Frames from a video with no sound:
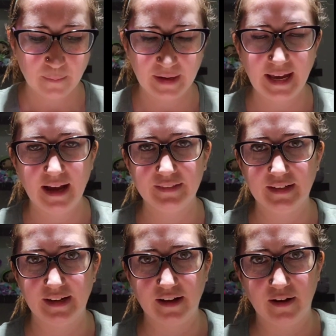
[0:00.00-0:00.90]
My cat
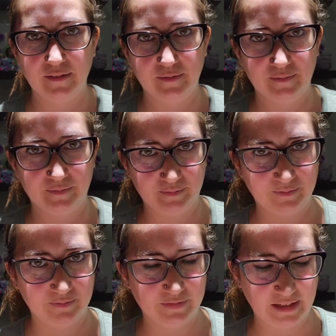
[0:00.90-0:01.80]
that I got,
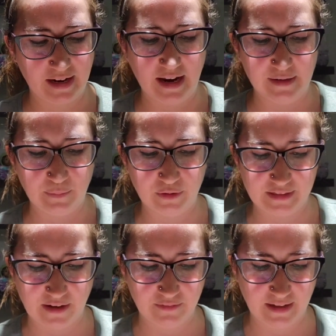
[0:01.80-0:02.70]
that I had to put
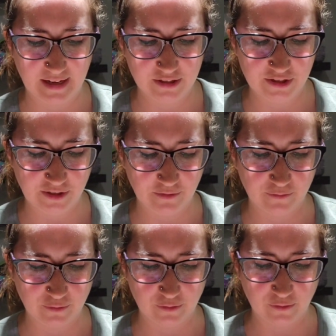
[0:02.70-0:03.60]
down last year
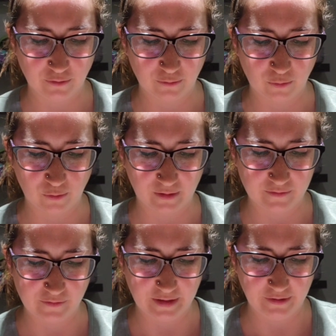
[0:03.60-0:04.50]
for her
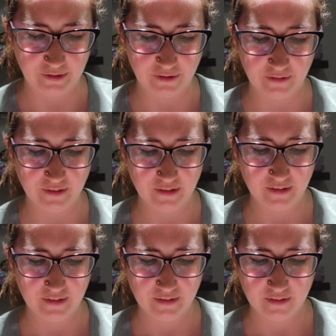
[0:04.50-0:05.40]
organ failure,
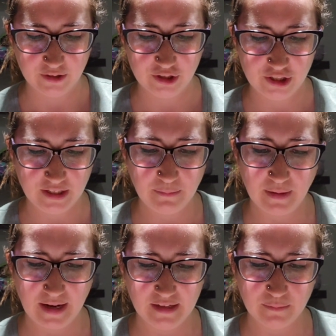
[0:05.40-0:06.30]
she
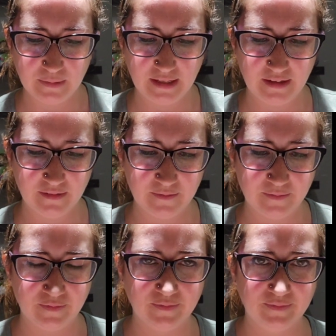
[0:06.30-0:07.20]
made me
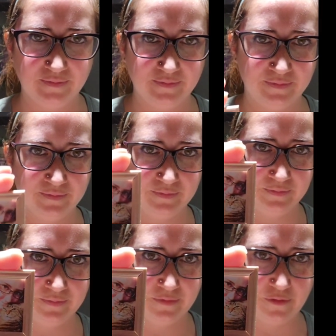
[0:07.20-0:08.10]

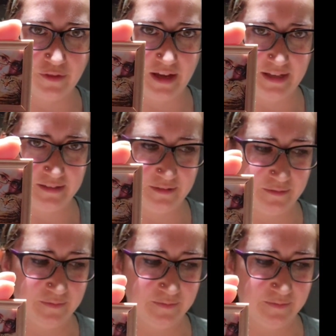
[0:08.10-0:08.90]
this.